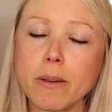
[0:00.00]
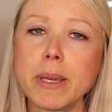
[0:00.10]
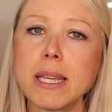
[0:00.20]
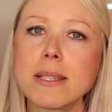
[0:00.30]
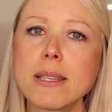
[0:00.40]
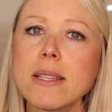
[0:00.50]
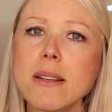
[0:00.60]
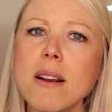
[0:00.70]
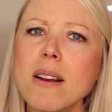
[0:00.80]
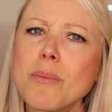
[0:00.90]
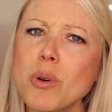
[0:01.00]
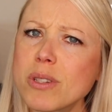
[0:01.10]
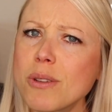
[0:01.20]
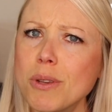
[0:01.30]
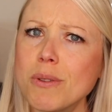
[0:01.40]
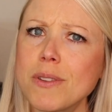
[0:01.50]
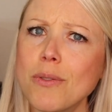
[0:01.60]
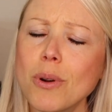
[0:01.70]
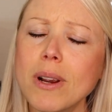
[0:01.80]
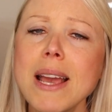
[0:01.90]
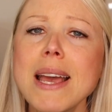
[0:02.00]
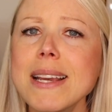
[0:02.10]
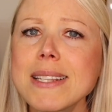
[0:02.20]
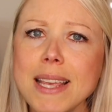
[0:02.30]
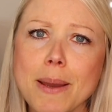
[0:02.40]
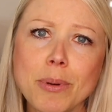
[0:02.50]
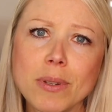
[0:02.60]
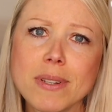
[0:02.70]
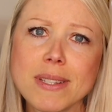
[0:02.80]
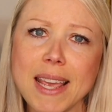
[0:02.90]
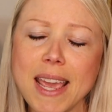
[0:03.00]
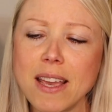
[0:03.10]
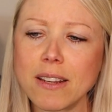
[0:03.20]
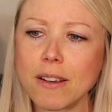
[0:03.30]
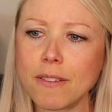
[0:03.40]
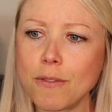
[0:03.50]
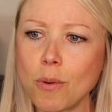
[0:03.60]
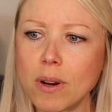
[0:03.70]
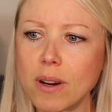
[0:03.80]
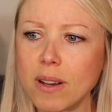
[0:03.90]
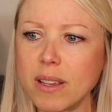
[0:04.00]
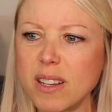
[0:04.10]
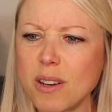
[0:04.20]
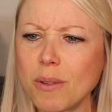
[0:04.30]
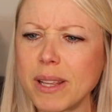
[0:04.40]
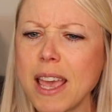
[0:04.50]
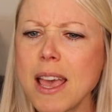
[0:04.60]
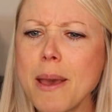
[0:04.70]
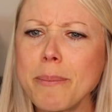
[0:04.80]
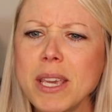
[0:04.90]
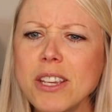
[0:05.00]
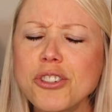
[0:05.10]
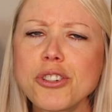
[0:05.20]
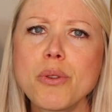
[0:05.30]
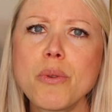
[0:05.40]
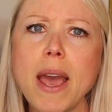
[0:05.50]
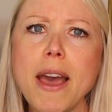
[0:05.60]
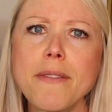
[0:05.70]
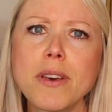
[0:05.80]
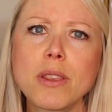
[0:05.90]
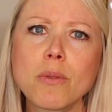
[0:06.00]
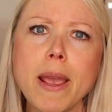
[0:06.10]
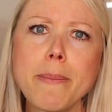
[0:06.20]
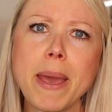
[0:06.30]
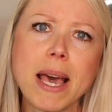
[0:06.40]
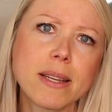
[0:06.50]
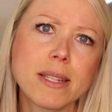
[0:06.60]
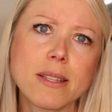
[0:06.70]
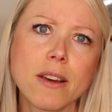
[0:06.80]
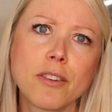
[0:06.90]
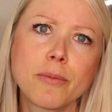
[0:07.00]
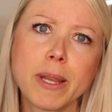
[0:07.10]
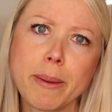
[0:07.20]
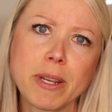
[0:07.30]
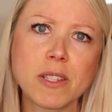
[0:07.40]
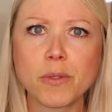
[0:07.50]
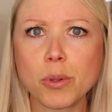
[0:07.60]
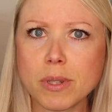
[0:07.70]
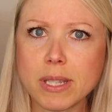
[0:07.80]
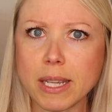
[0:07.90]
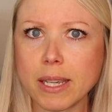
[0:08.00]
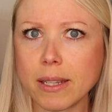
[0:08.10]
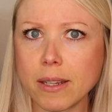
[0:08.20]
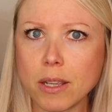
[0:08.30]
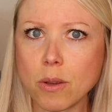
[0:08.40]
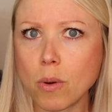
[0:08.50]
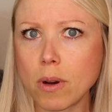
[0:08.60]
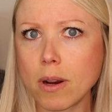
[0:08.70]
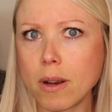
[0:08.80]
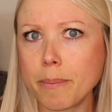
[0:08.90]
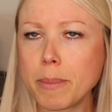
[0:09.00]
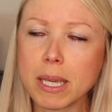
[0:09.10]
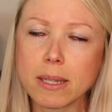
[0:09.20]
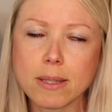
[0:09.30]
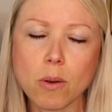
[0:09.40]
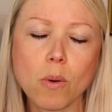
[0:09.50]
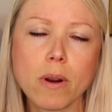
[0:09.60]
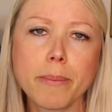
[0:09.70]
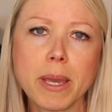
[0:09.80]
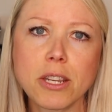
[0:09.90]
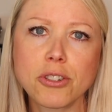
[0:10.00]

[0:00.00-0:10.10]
means, these are more so used for examples and for, like making sure you have the right balance of plant-based foods in your meals, or making